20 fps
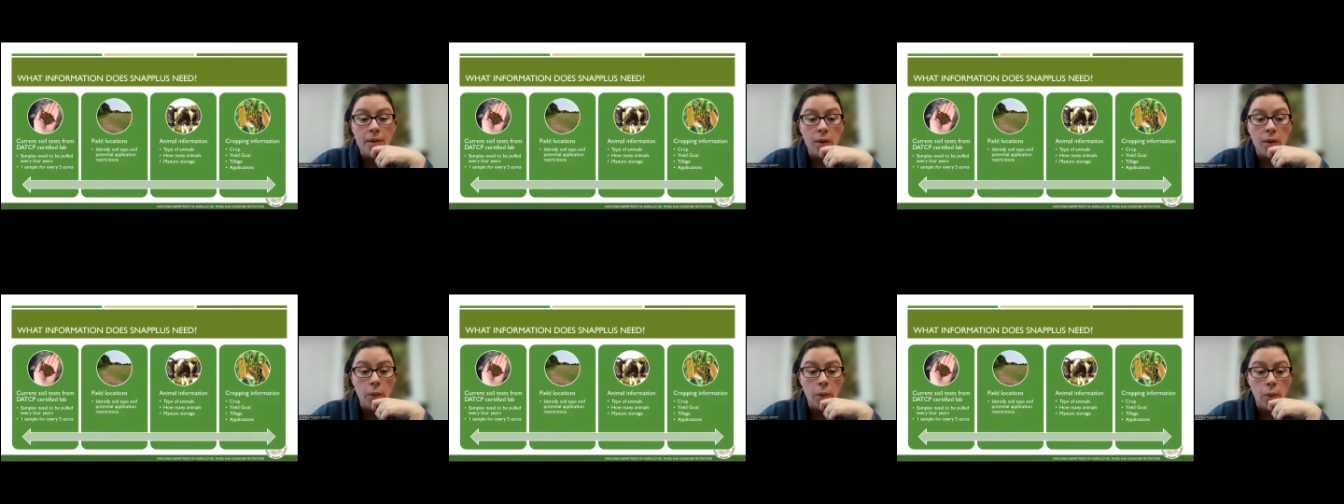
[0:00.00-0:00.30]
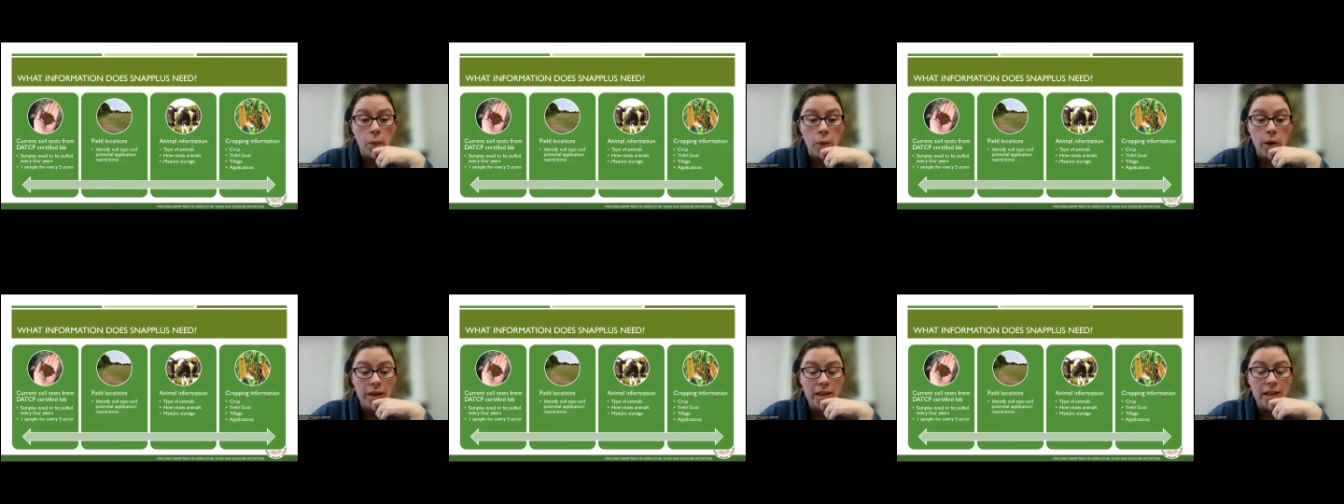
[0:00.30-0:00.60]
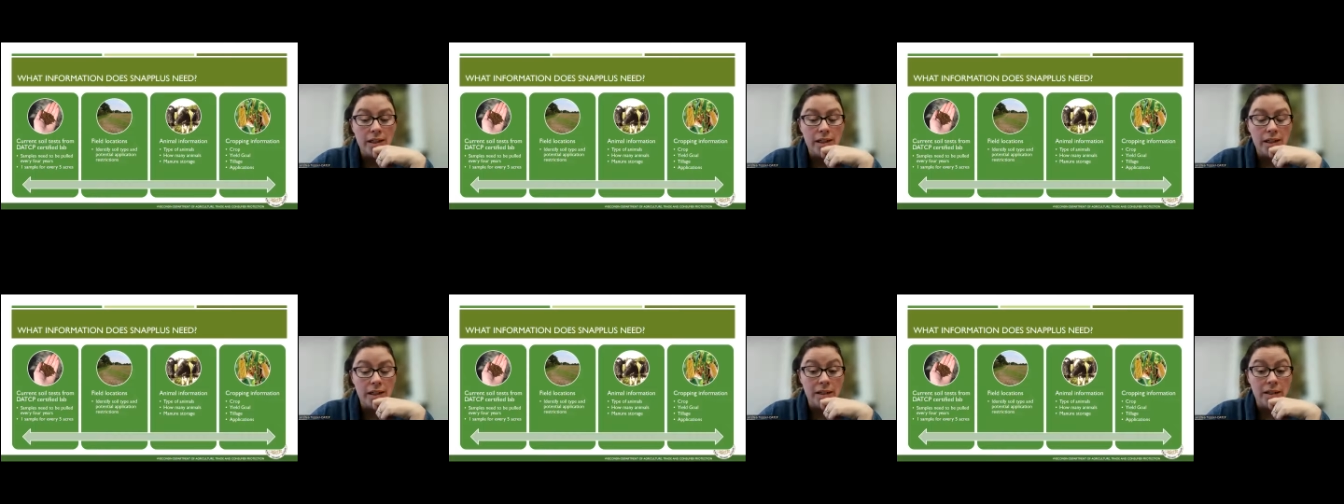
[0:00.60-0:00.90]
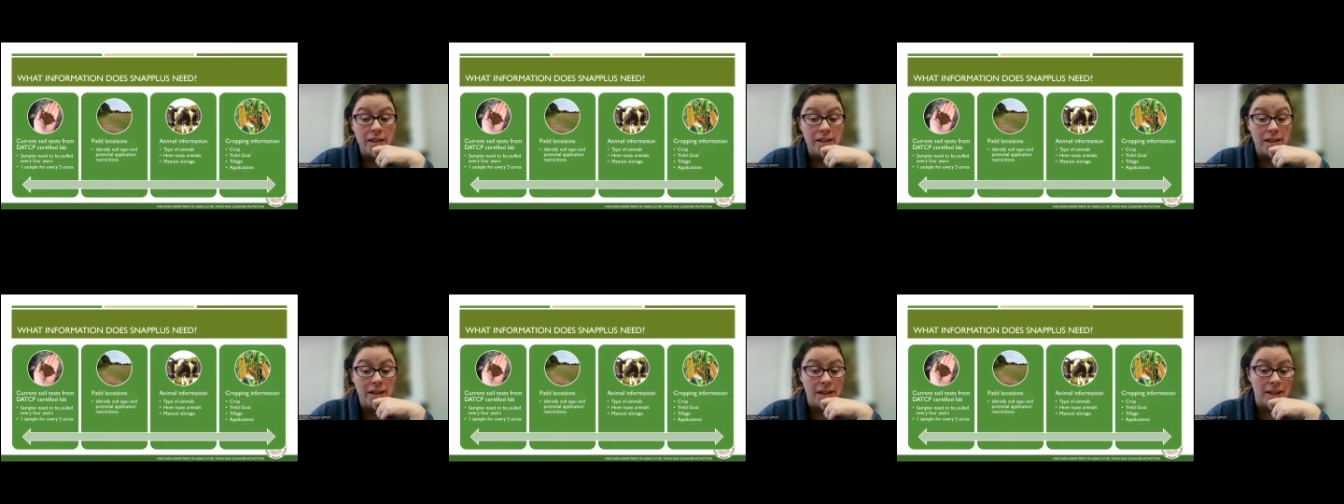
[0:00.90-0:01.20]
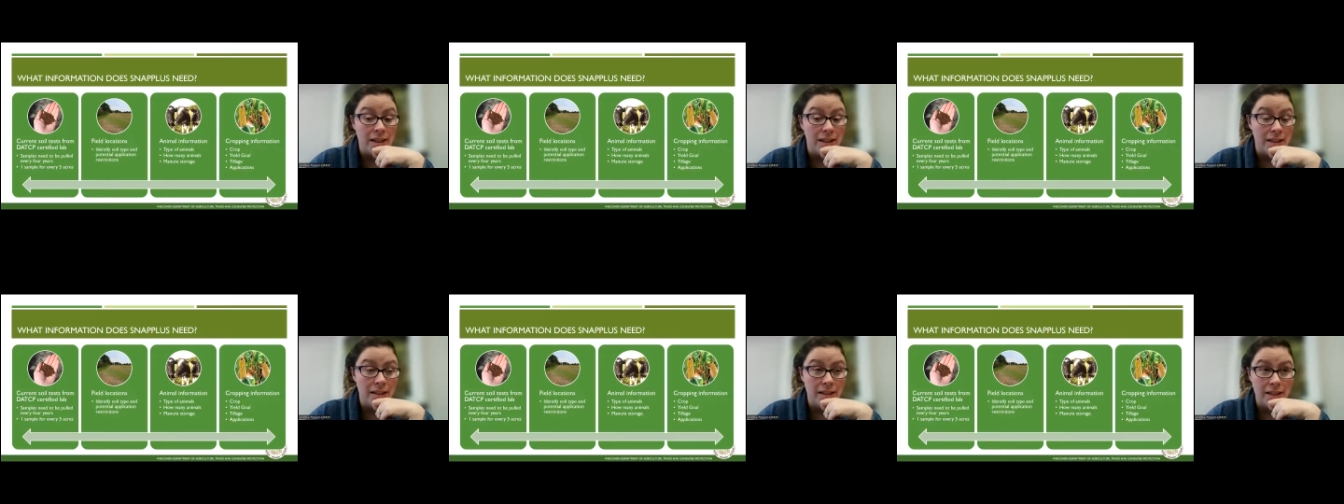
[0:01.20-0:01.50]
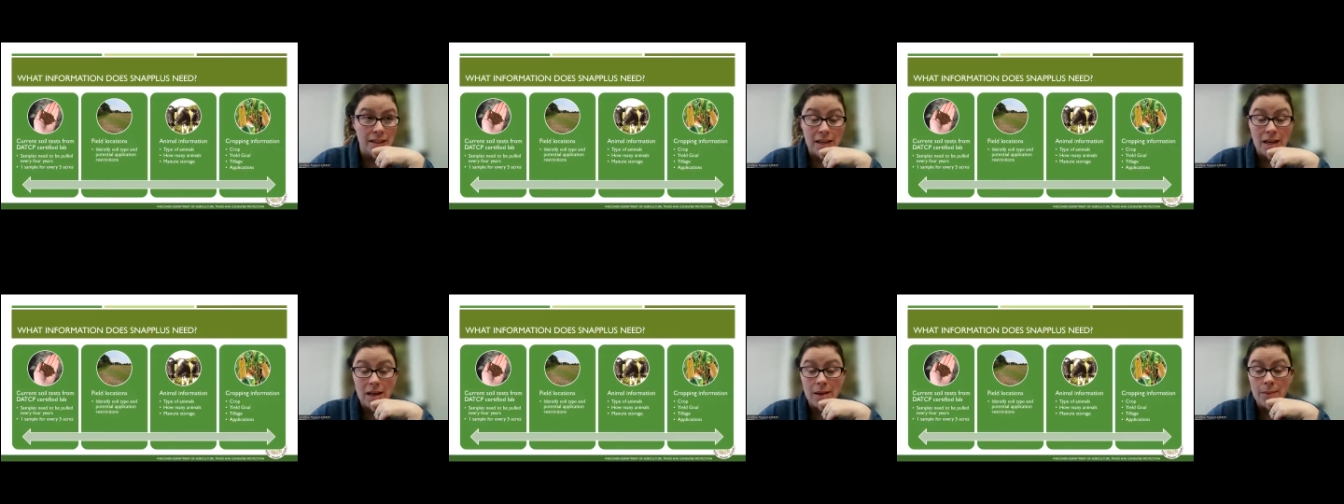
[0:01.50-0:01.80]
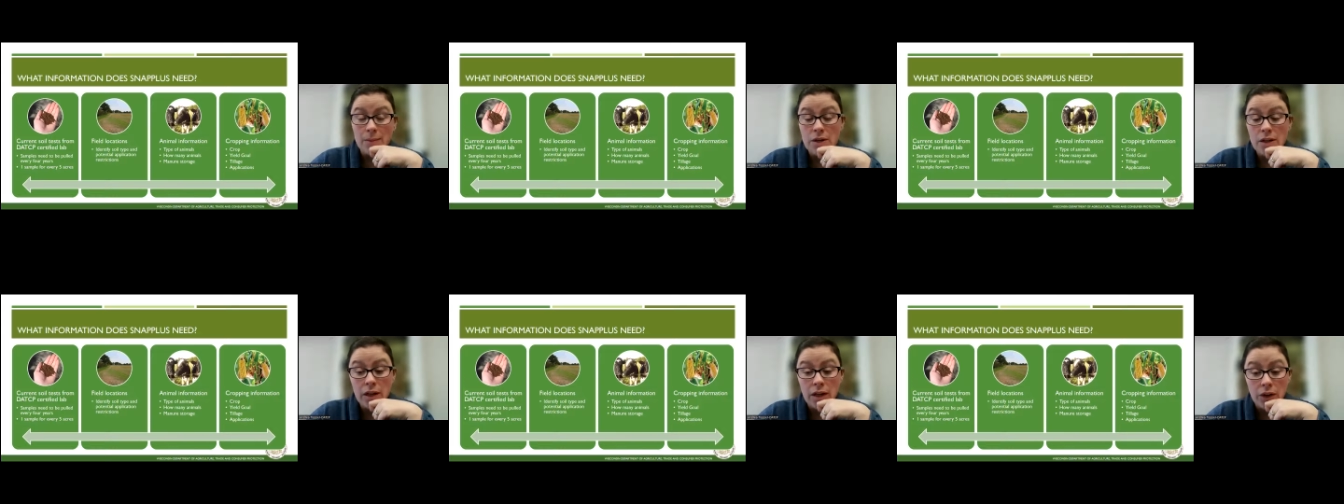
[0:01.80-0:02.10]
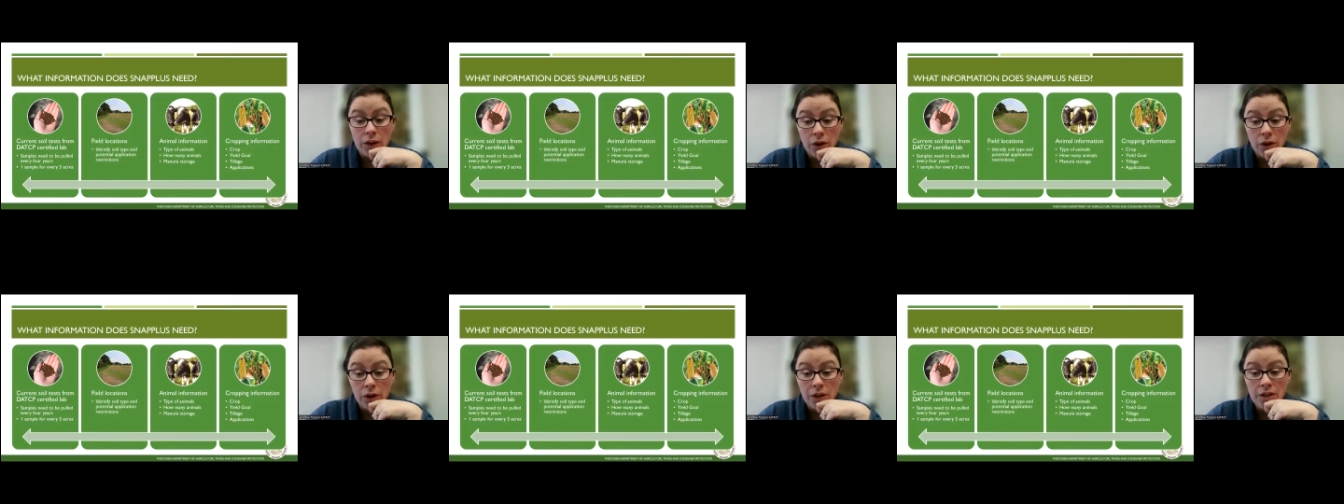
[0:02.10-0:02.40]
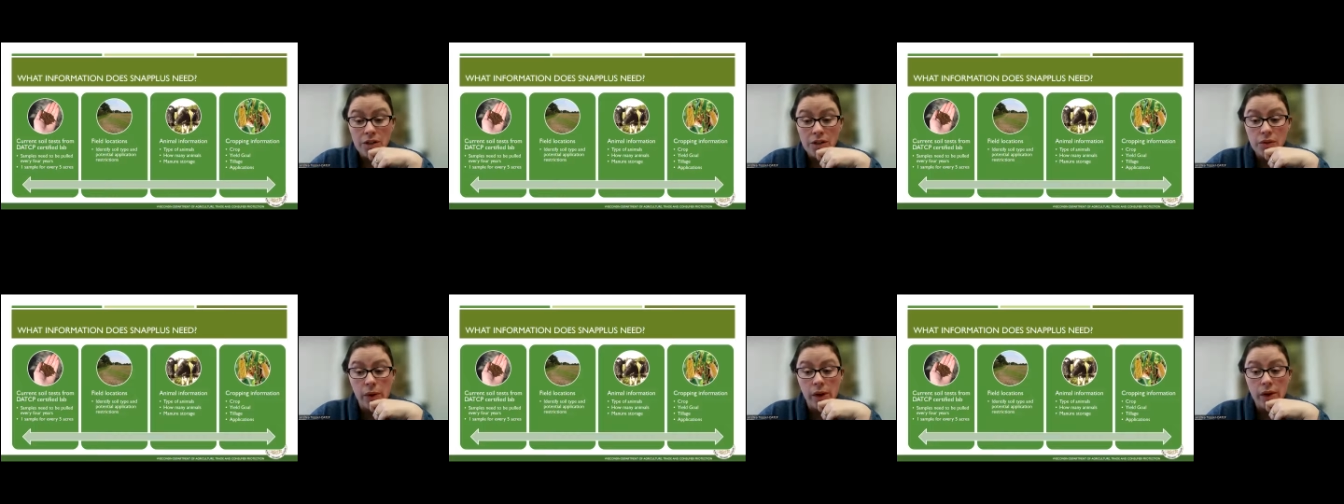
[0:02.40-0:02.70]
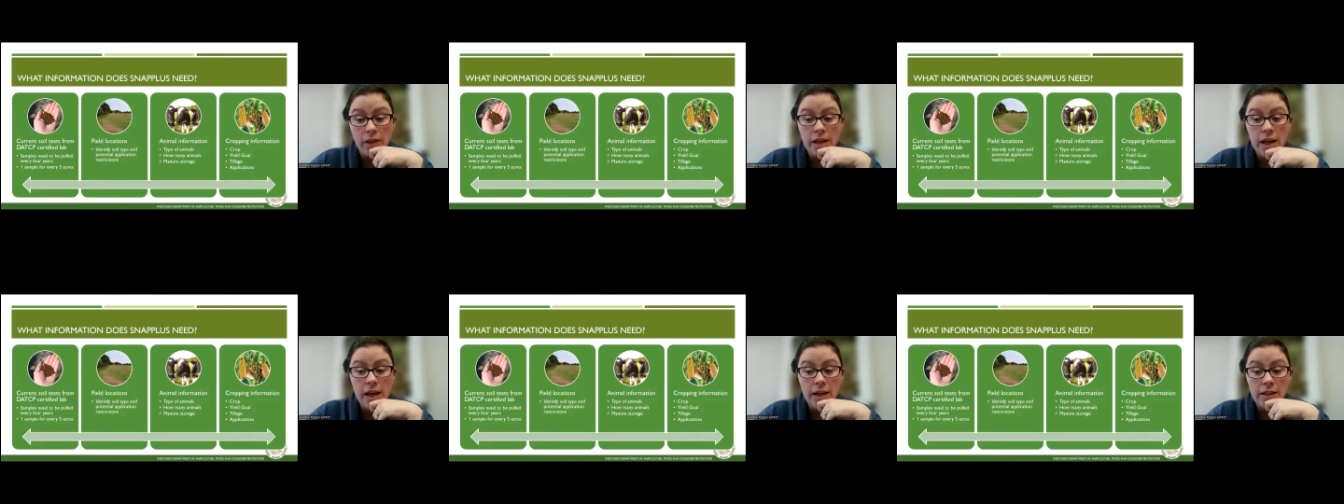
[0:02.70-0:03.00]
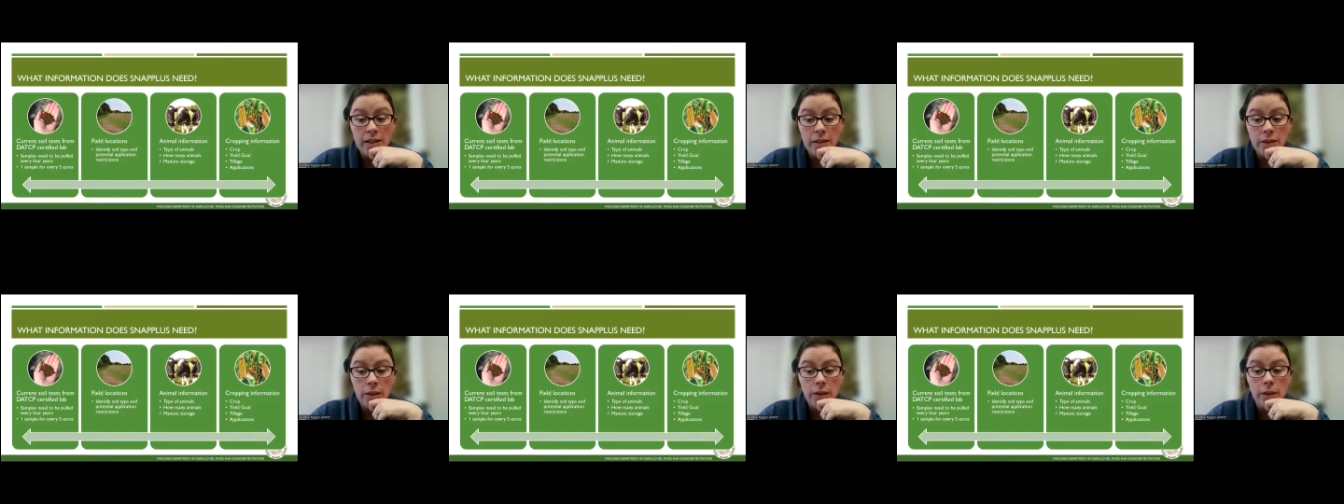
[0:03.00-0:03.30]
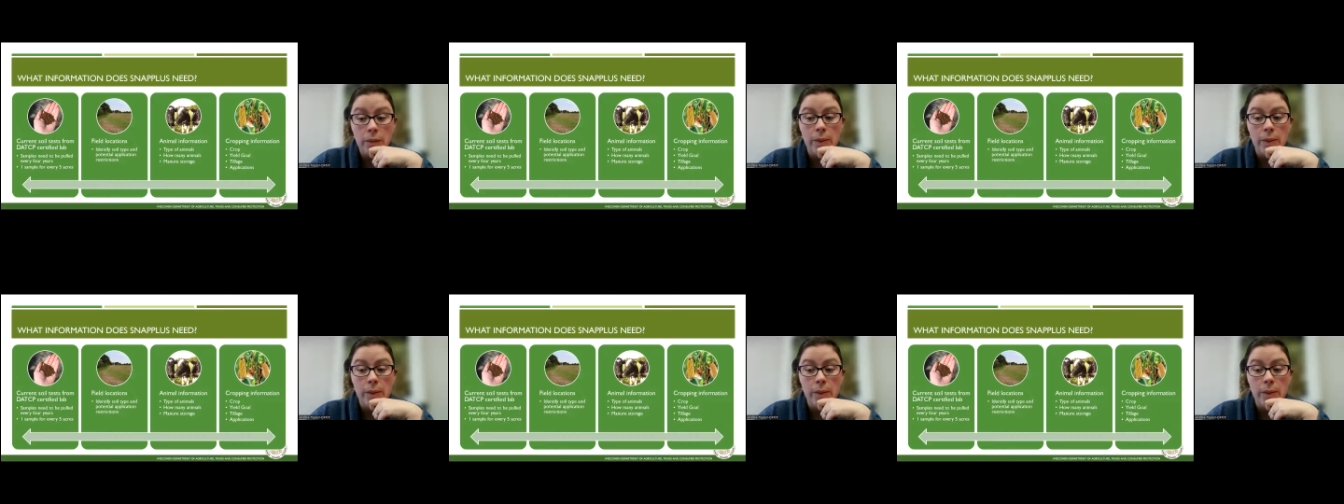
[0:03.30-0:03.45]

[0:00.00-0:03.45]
What is deemed a current soil test?